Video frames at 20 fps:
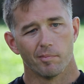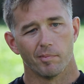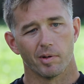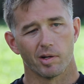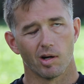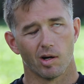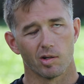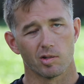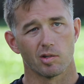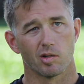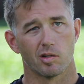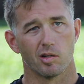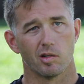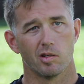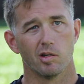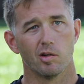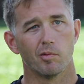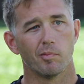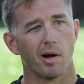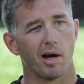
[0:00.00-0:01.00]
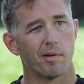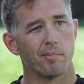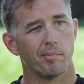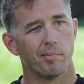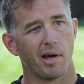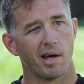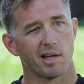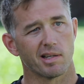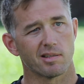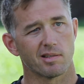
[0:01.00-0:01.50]
but also to do my
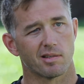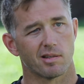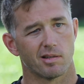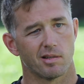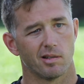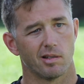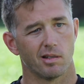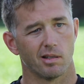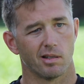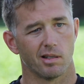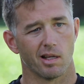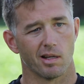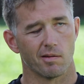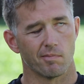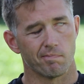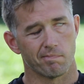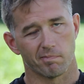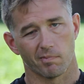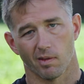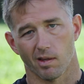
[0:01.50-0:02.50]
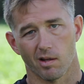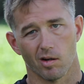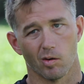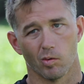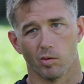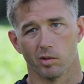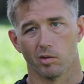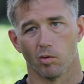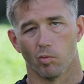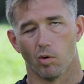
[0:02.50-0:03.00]
best that you
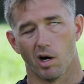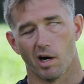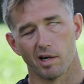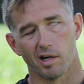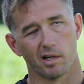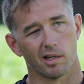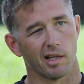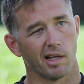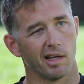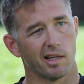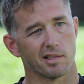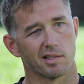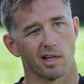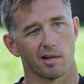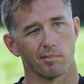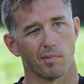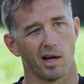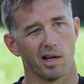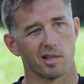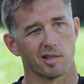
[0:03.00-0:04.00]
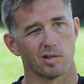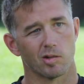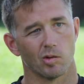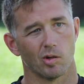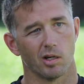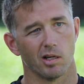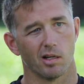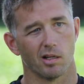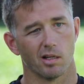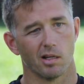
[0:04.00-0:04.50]
know, when the water lands on my
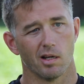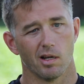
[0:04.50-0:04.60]
soil,